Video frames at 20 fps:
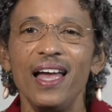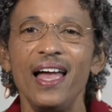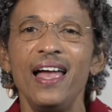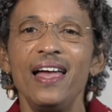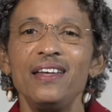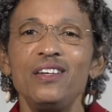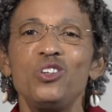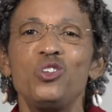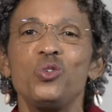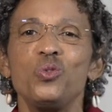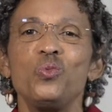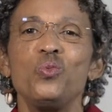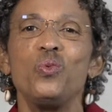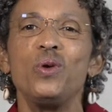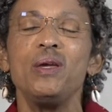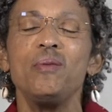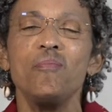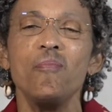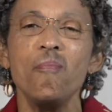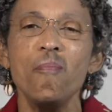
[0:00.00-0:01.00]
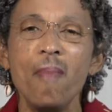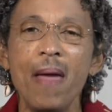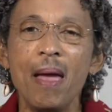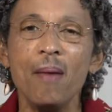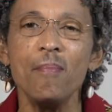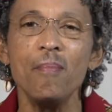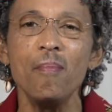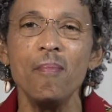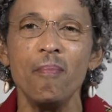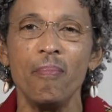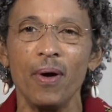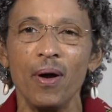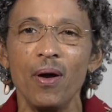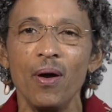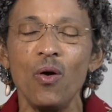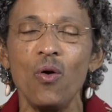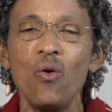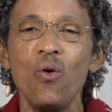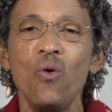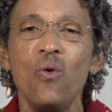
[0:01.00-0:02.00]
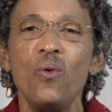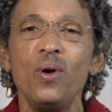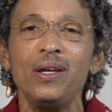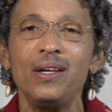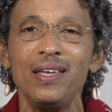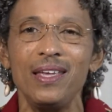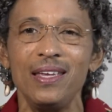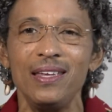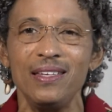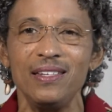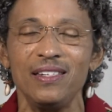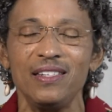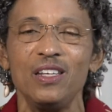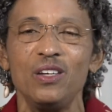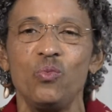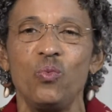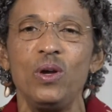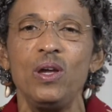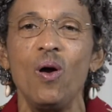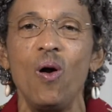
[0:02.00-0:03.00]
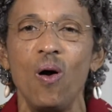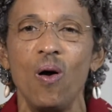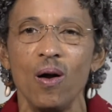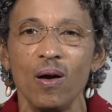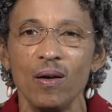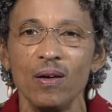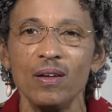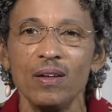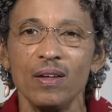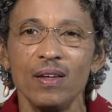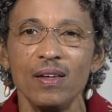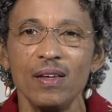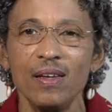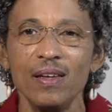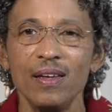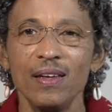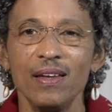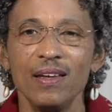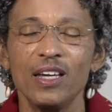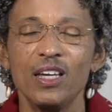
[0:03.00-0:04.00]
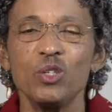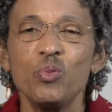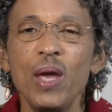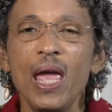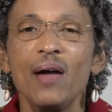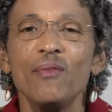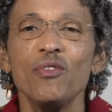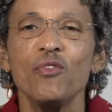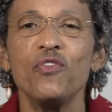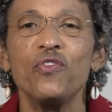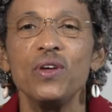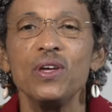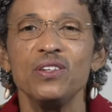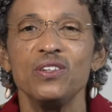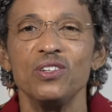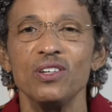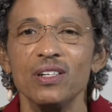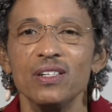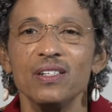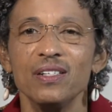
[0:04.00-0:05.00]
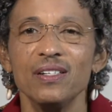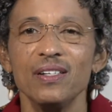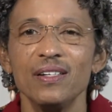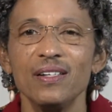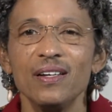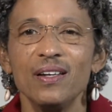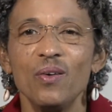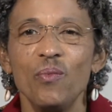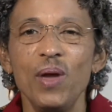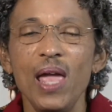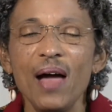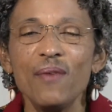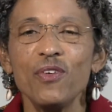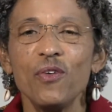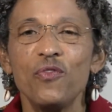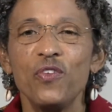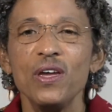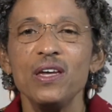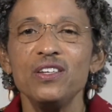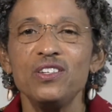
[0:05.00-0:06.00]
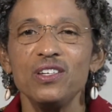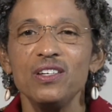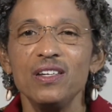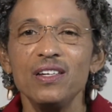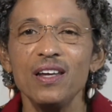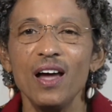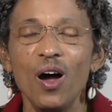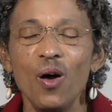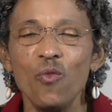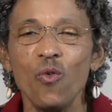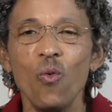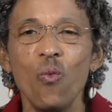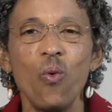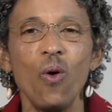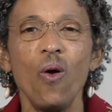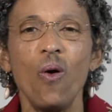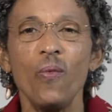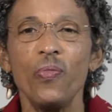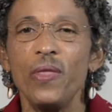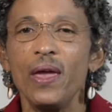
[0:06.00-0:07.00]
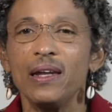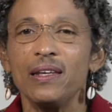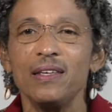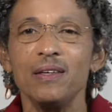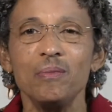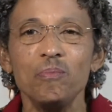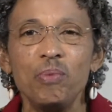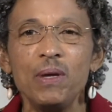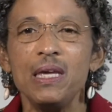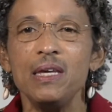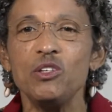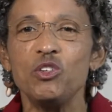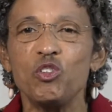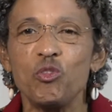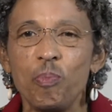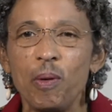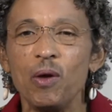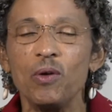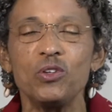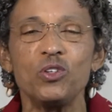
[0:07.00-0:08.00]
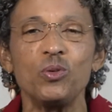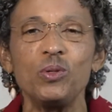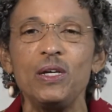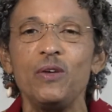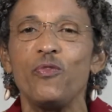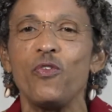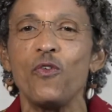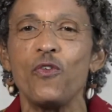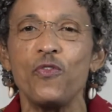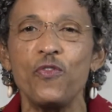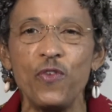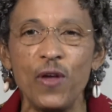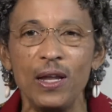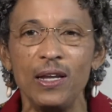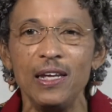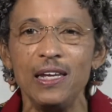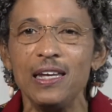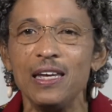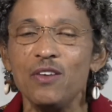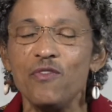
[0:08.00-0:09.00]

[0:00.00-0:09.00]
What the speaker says: and to remember who it is that we are. Because we have a vision. We have a vision of a world that can be spiritually fulfilling,